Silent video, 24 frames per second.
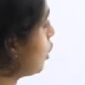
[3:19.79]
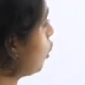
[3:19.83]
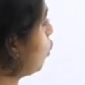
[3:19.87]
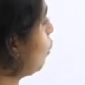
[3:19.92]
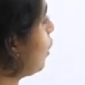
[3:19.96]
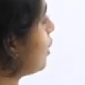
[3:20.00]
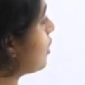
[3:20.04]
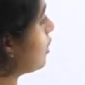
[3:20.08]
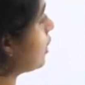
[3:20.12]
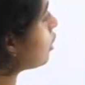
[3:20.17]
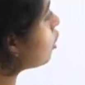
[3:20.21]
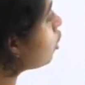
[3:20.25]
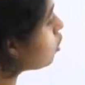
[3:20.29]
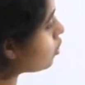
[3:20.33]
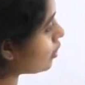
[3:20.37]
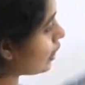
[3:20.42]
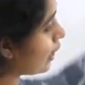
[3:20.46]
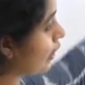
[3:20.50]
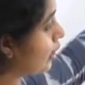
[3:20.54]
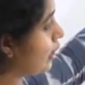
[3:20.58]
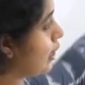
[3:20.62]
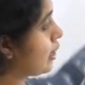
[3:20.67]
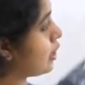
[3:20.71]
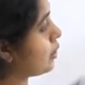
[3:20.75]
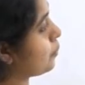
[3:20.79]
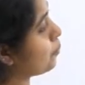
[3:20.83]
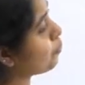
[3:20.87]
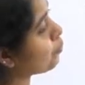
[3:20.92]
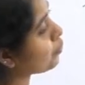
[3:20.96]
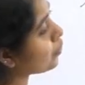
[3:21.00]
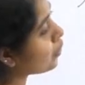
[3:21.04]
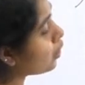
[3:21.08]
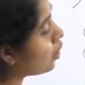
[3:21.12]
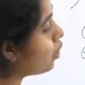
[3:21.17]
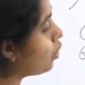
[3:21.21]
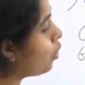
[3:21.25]
Question goes like this:
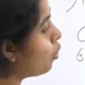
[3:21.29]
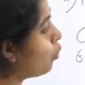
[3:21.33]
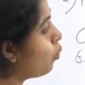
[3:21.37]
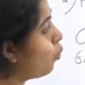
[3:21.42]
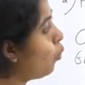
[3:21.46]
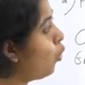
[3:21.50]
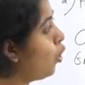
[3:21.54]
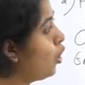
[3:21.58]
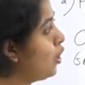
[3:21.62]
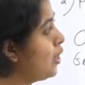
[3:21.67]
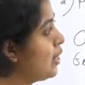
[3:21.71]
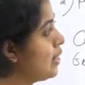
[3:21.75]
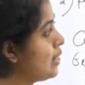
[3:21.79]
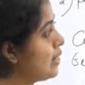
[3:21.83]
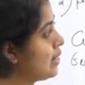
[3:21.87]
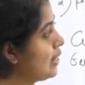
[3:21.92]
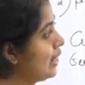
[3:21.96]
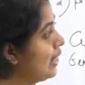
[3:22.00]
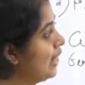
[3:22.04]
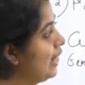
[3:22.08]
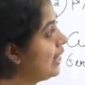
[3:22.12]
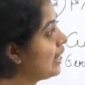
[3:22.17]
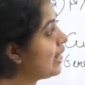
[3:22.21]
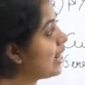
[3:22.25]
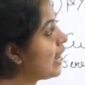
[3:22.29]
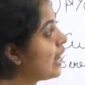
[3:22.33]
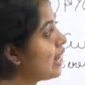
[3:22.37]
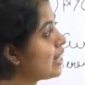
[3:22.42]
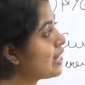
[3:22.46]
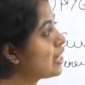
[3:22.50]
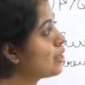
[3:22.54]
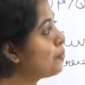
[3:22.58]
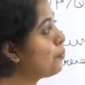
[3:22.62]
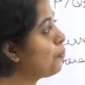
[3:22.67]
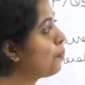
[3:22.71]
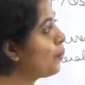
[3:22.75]
what is
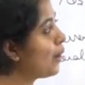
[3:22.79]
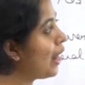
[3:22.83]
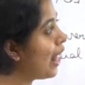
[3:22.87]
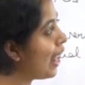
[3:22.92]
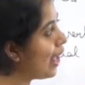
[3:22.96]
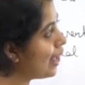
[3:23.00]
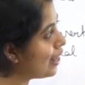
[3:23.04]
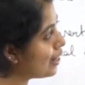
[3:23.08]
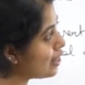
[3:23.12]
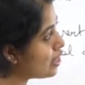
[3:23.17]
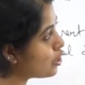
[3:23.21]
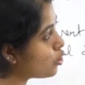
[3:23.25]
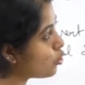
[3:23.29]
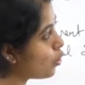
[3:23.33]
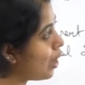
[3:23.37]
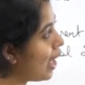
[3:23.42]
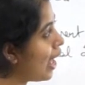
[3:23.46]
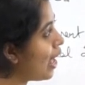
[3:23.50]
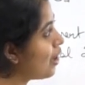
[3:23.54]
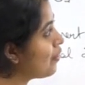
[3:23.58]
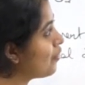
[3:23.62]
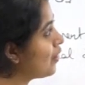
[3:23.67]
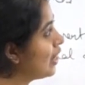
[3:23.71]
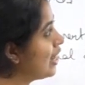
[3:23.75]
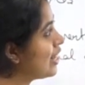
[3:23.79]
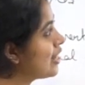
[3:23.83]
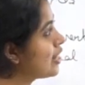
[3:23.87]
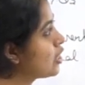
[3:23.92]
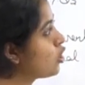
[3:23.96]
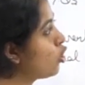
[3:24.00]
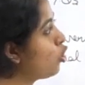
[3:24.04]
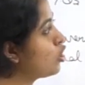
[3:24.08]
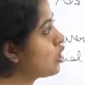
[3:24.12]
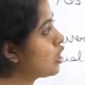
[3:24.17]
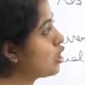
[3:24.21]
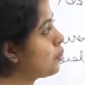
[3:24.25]
India's plan to have its
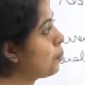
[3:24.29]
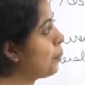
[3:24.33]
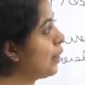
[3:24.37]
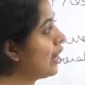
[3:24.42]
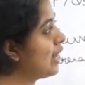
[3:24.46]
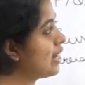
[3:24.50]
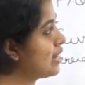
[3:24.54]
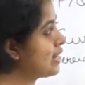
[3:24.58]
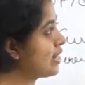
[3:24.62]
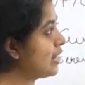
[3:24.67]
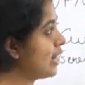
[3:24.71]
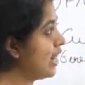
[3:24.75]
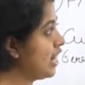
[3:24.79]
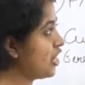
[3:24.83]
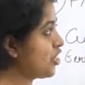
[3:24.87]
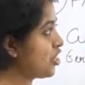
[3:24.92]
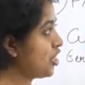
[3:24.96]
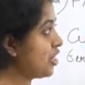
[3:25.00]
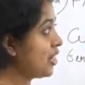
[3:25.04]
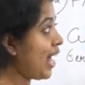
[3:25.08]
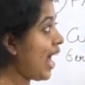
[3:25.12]
own space station?